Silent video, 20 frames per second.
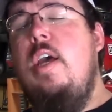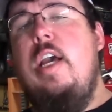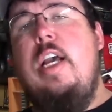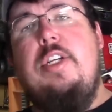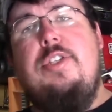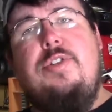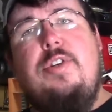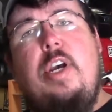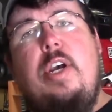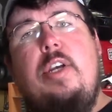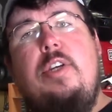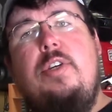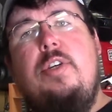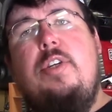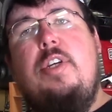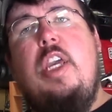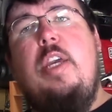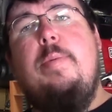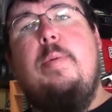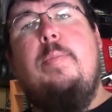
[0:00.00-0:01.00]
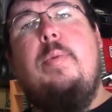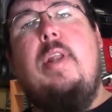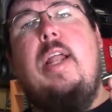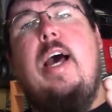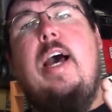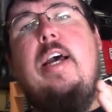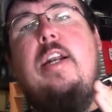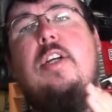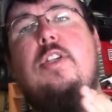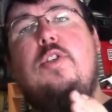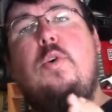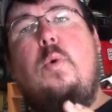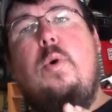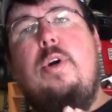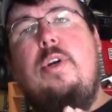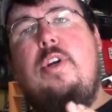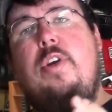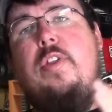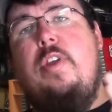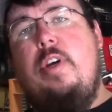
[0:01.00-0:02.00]
is you keep applying the
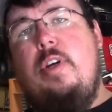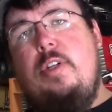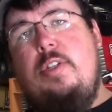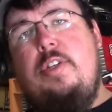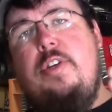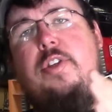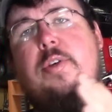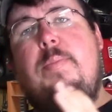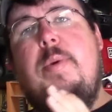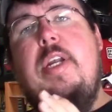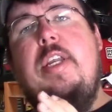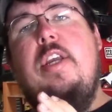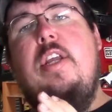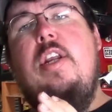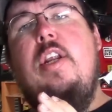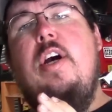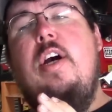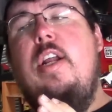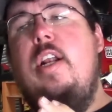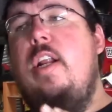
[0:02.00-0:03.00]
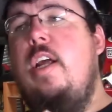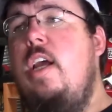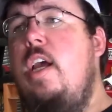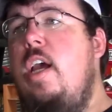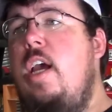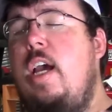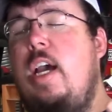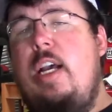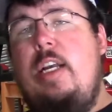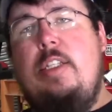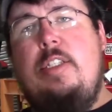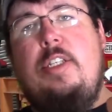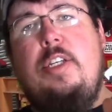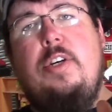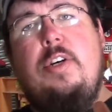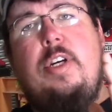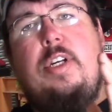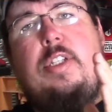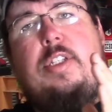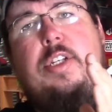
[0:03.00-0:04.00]
torque to the pinion nut
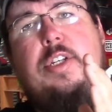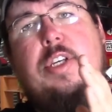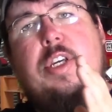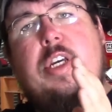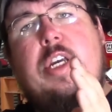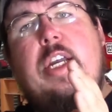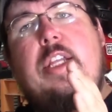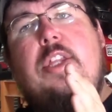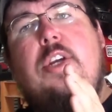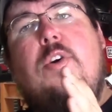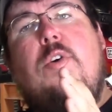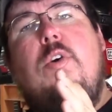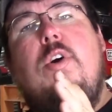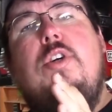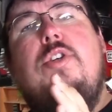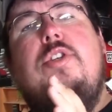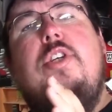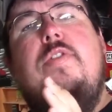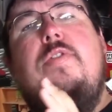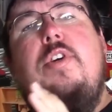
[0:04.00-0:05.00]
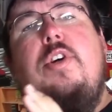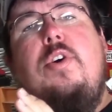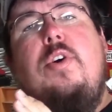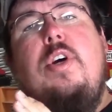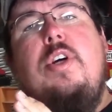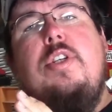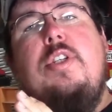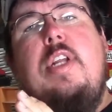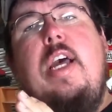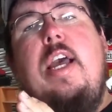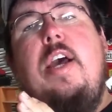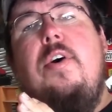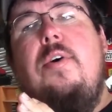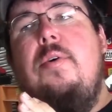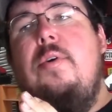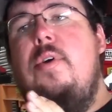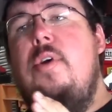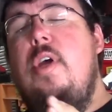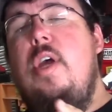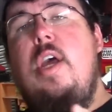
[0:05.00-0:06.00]
until you get the crush sleeve to crush
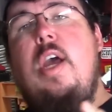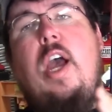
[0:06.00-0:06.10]
down.